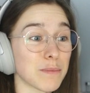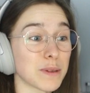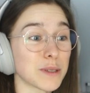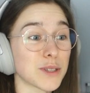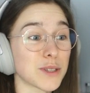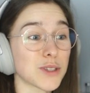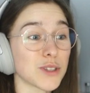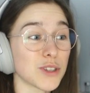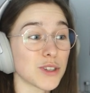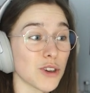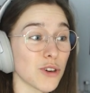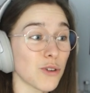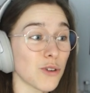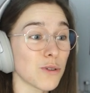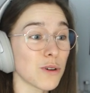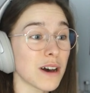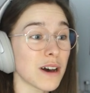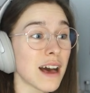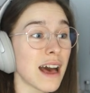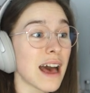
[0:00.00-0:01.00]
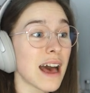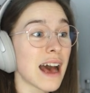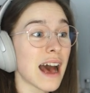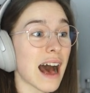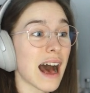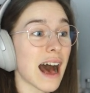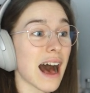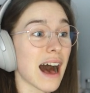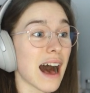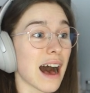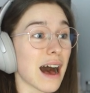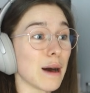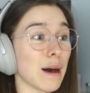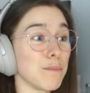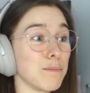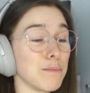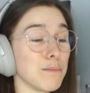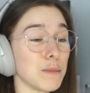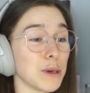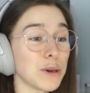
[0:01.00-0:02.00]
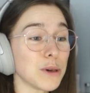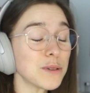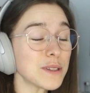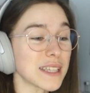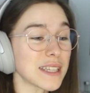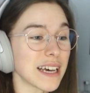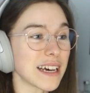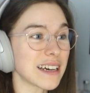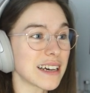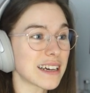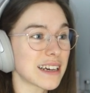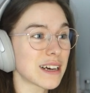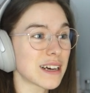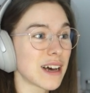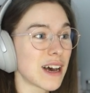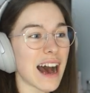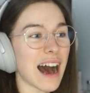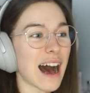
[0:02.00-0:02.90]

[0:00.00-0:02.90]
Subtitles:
pursue music.